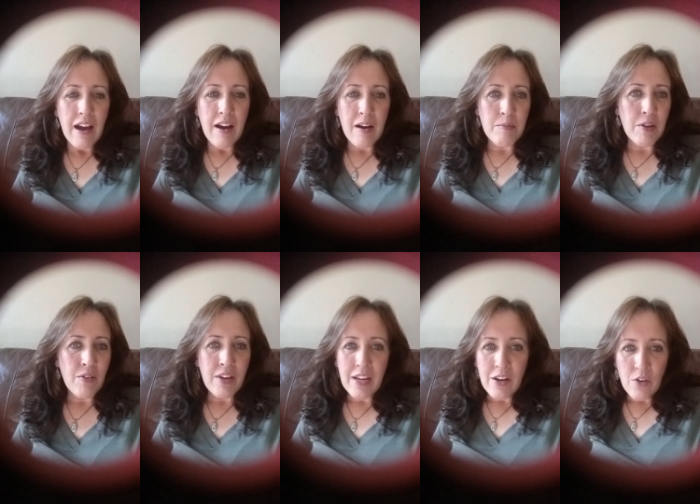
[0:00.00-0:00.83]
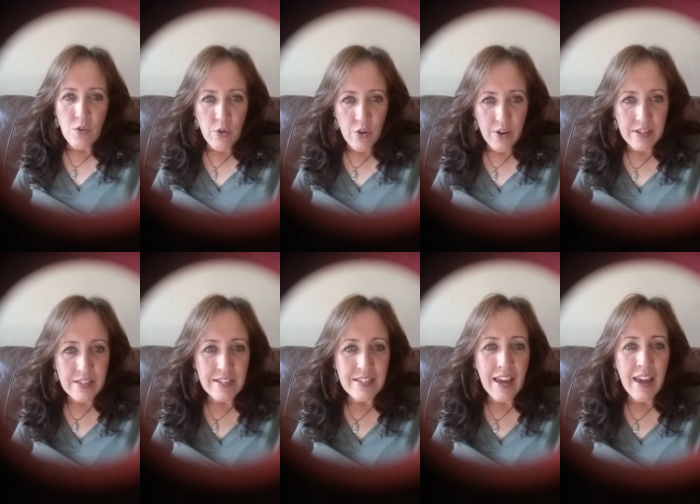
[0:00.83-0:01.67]
Um, you know, getting an order in
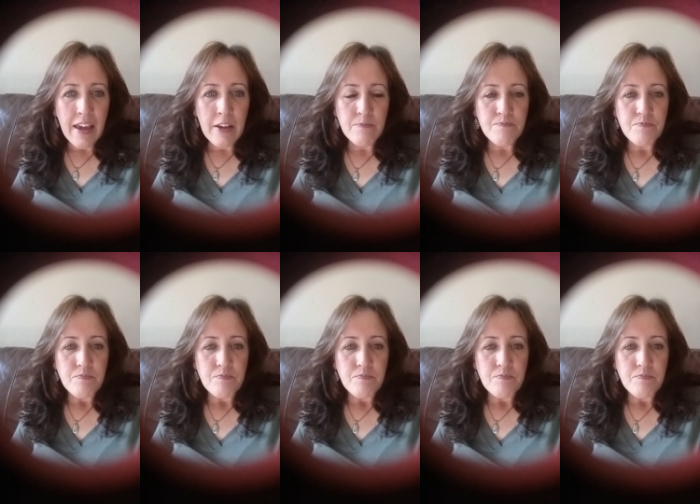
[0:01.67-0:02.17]
today